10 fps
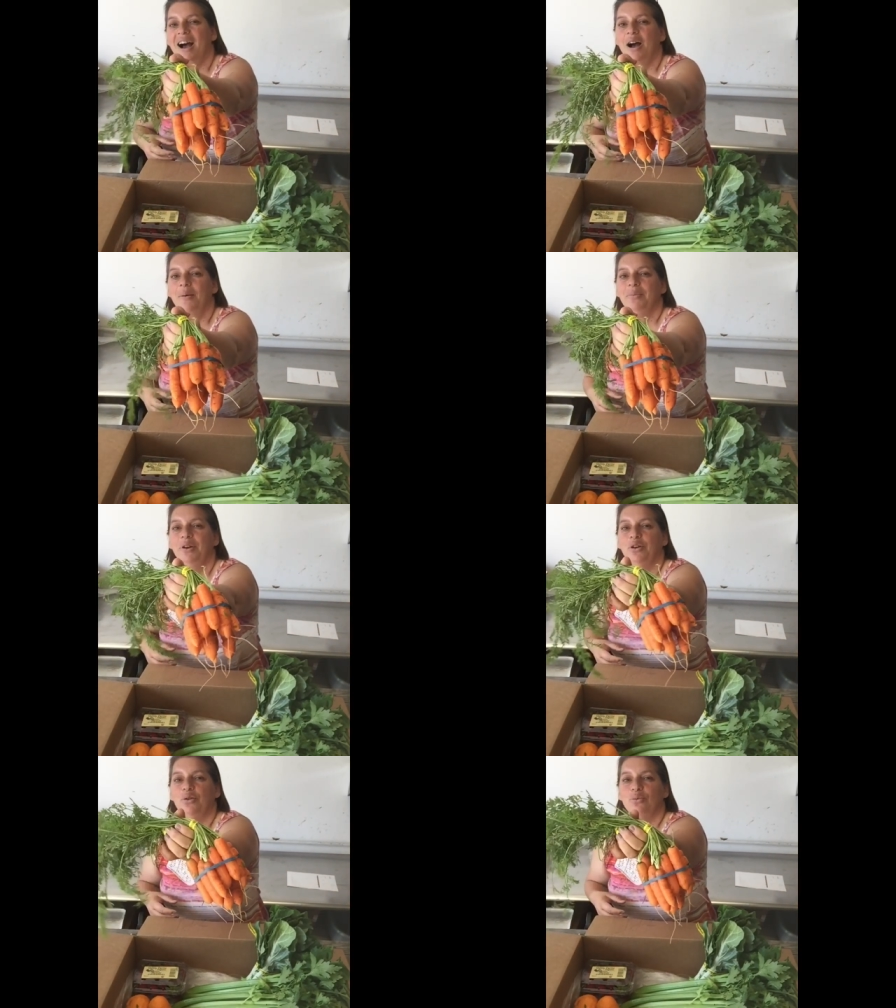Um,
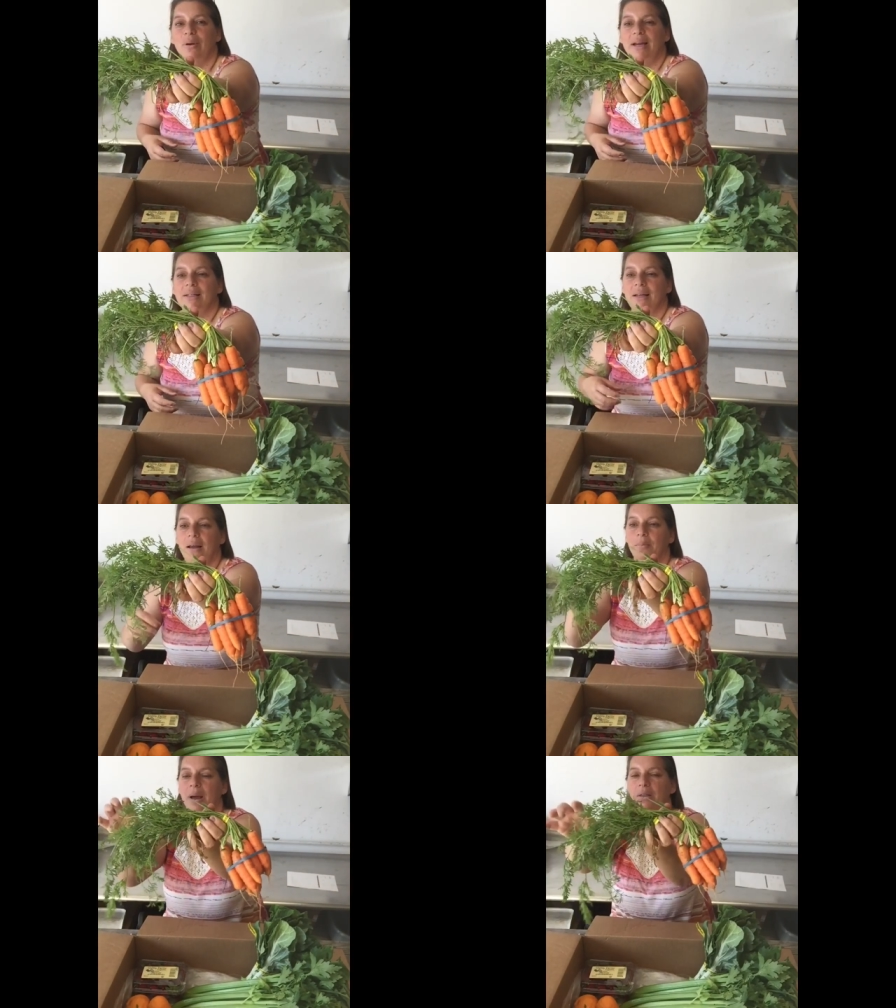they're great.
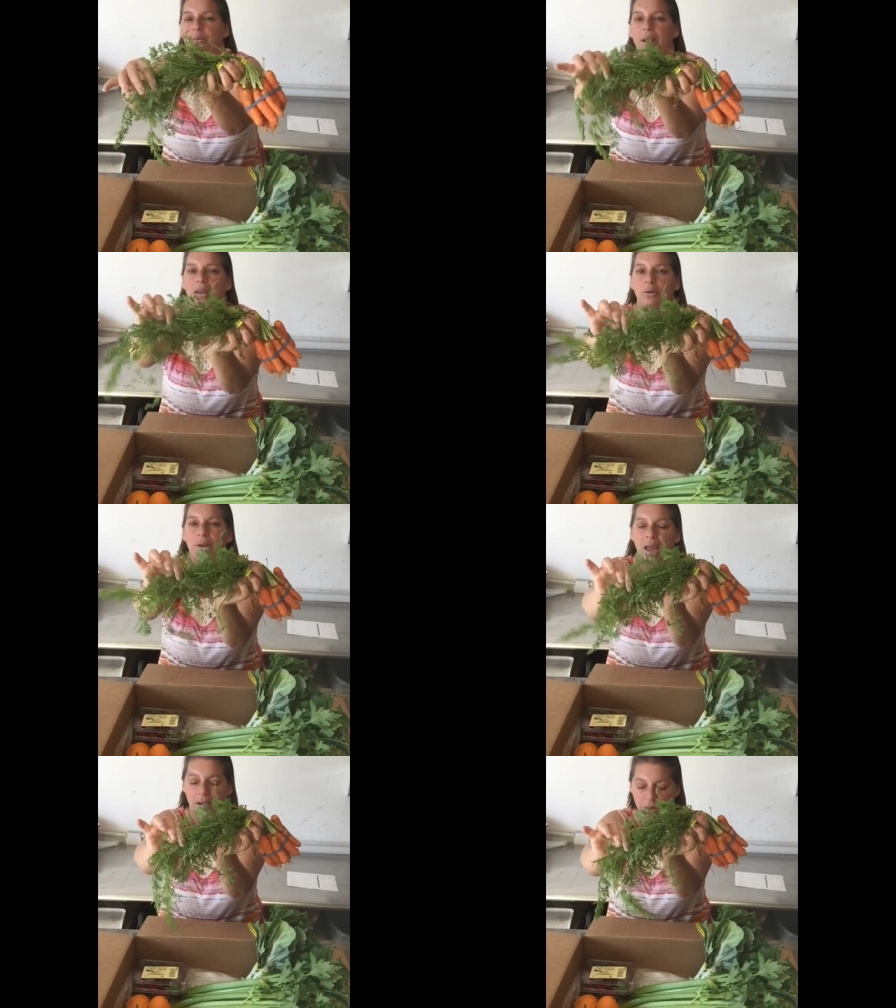And by the way, you
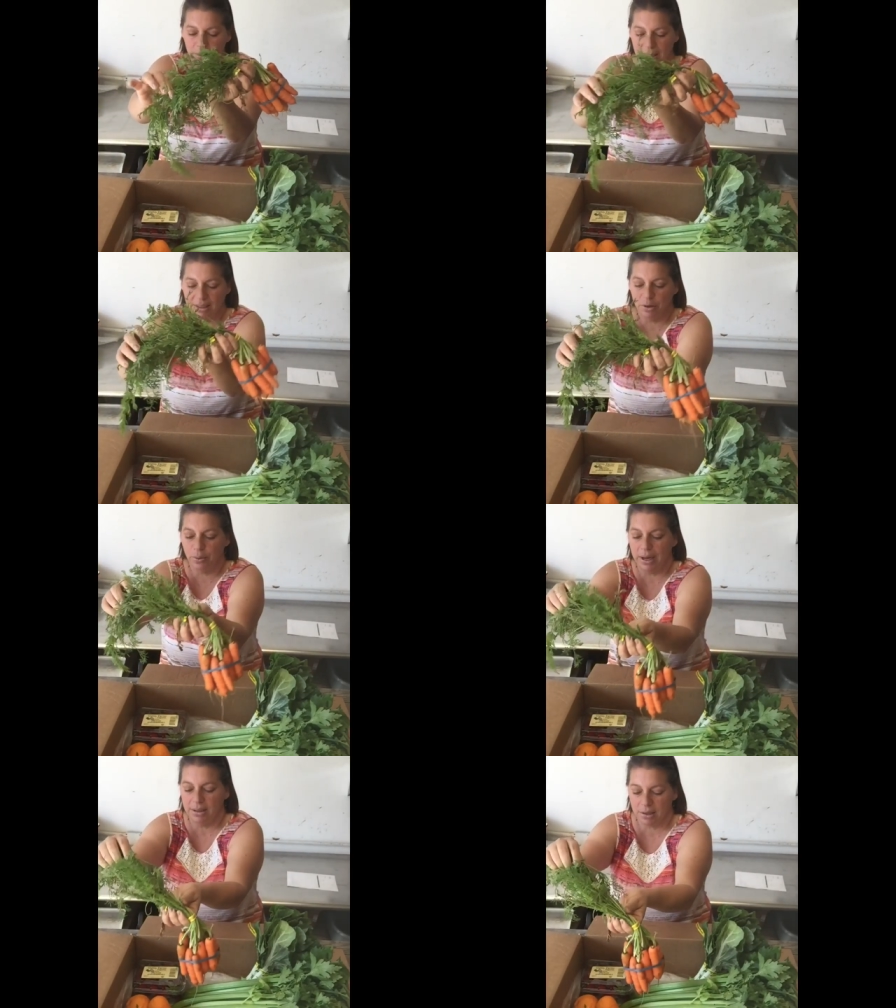can use these
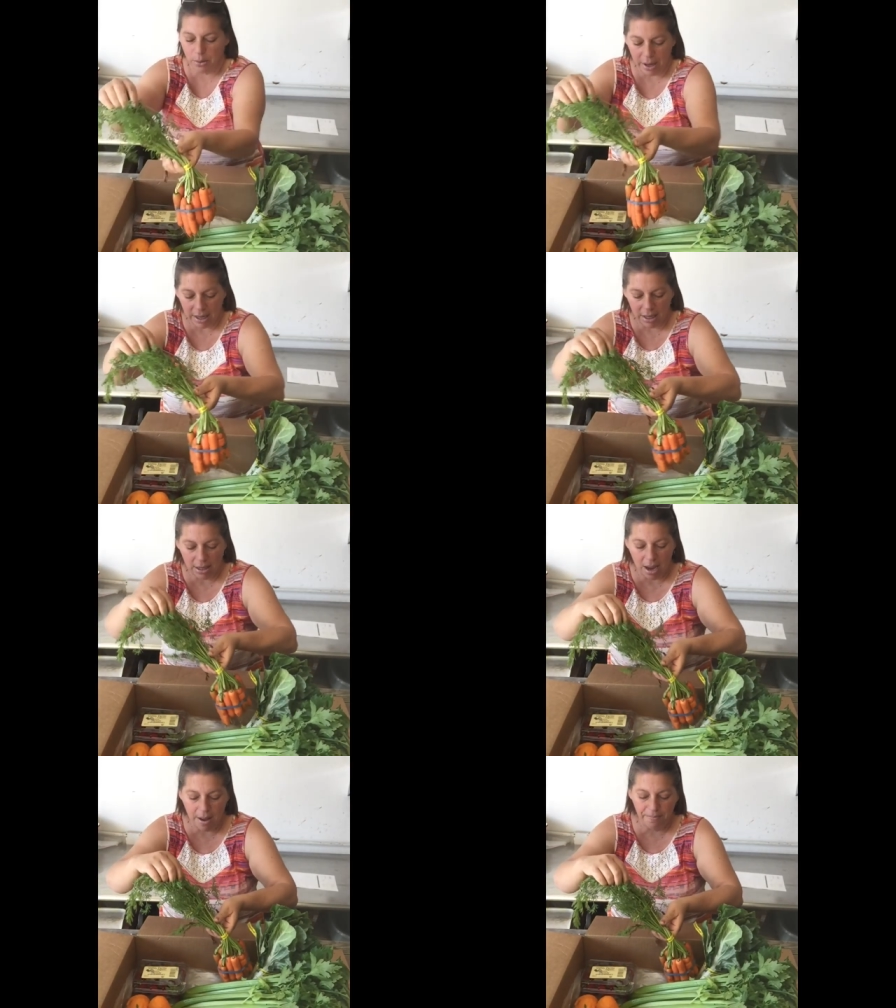greens. Go ahead
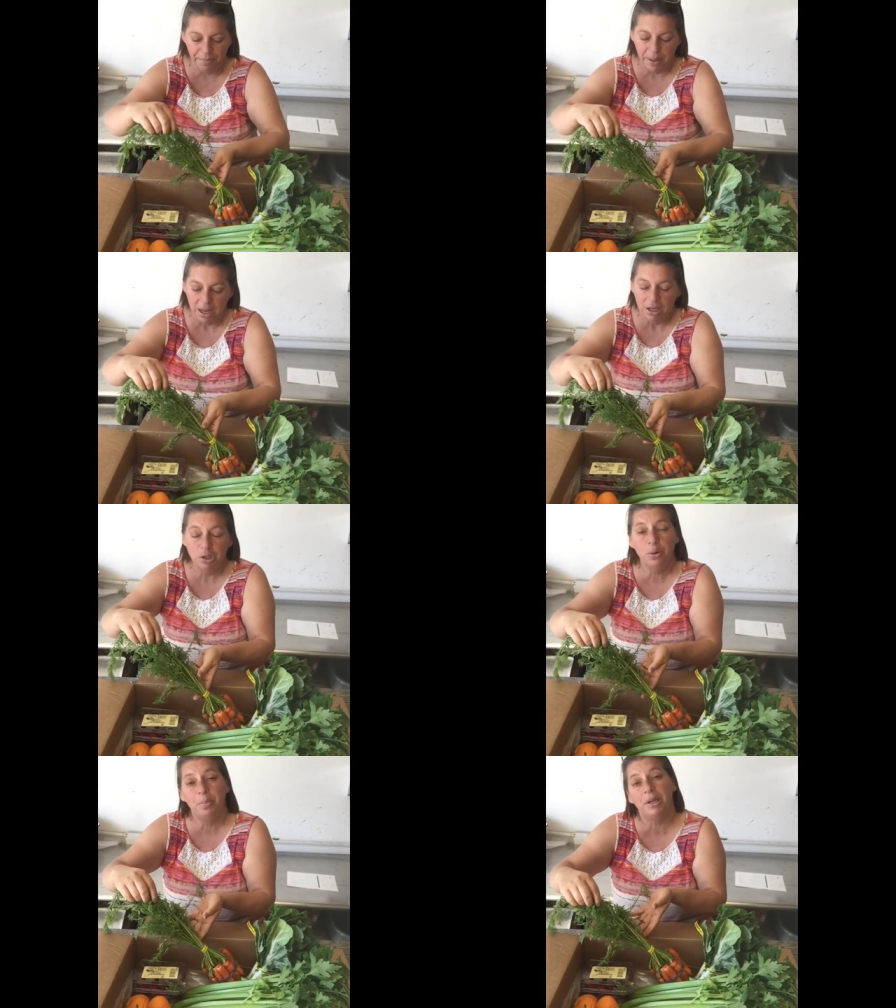and um,
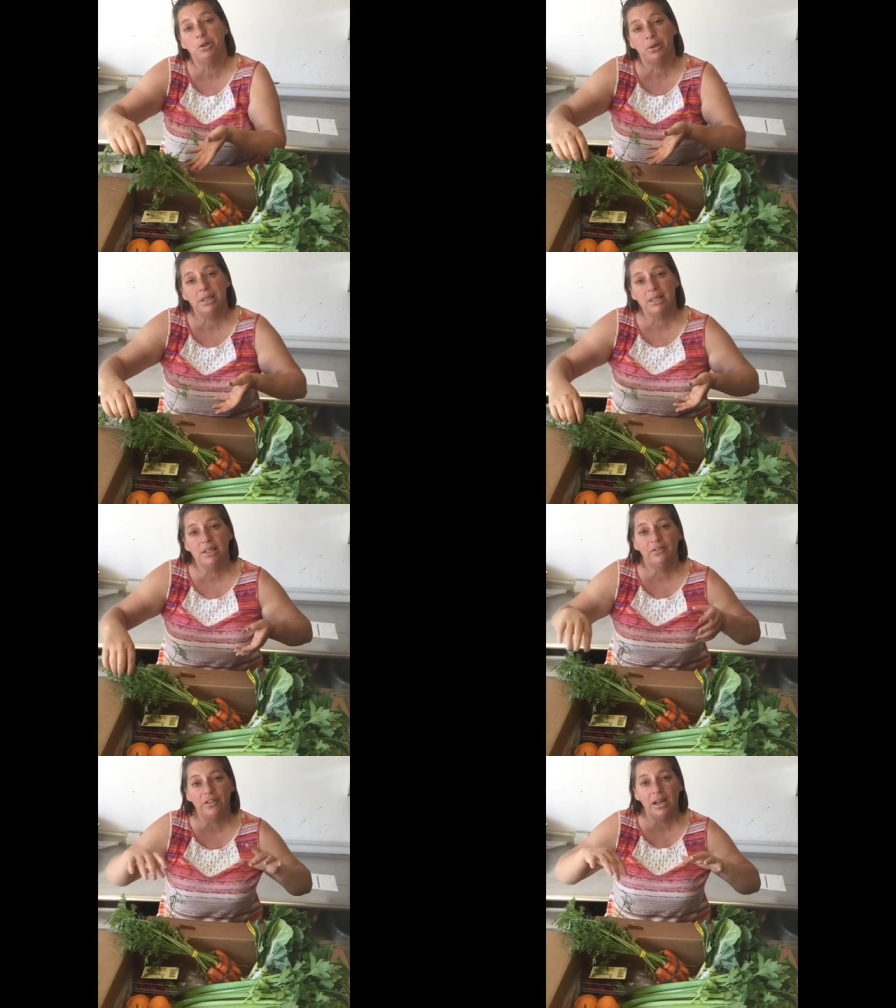do a
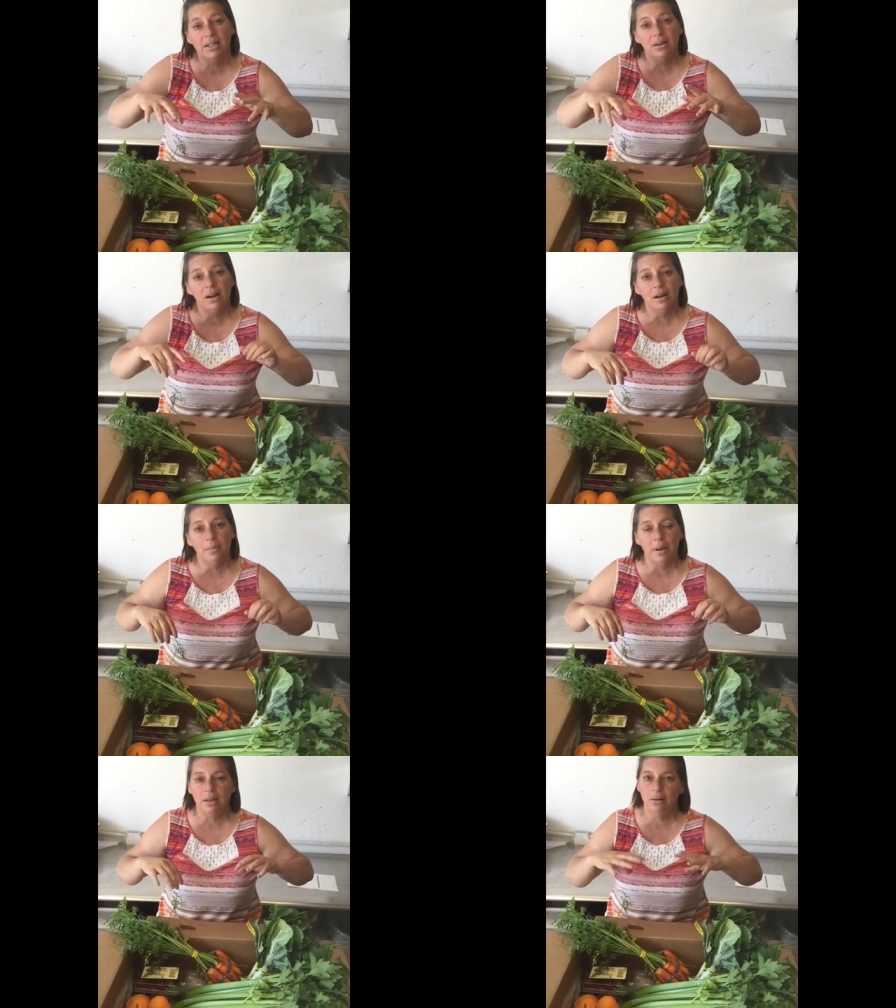Pinterest find on
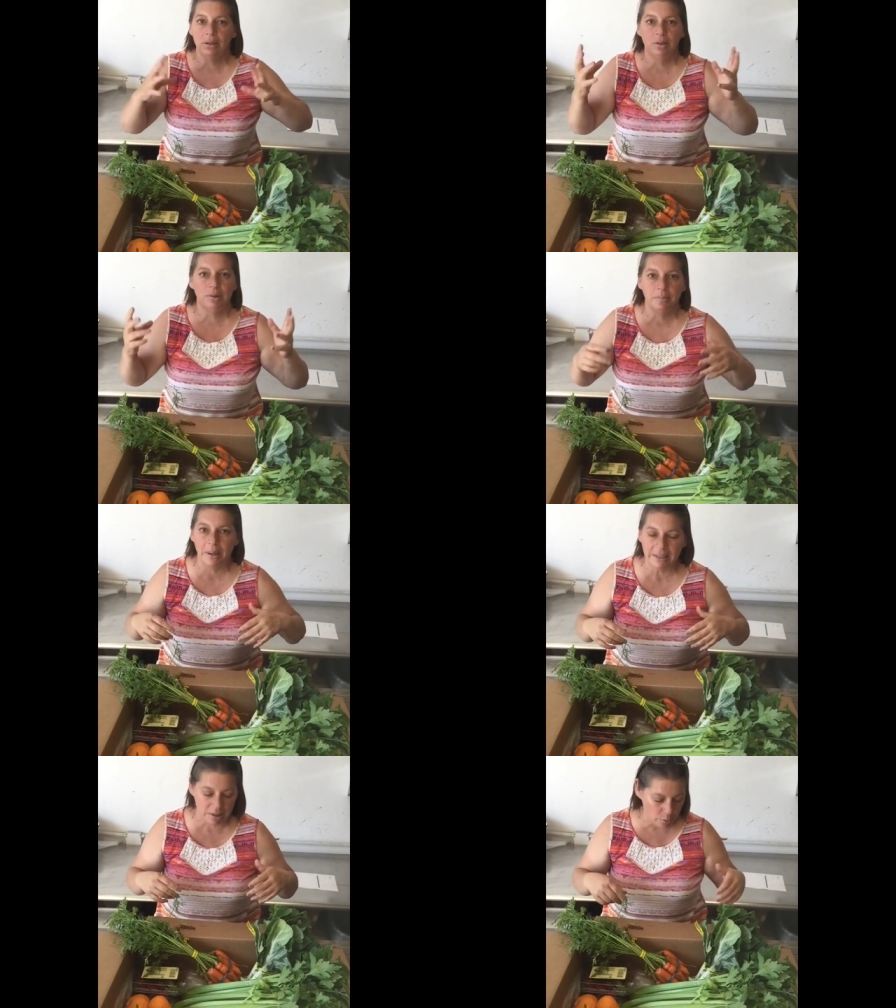them and you can do some
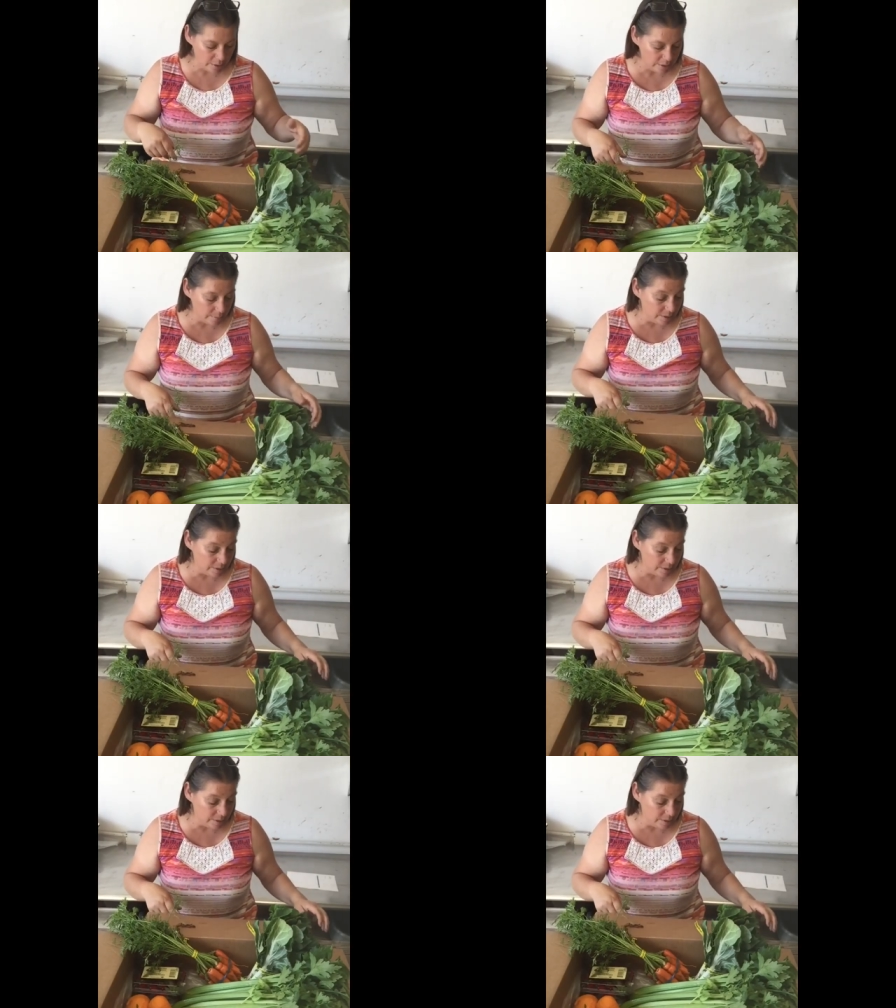pesto with them.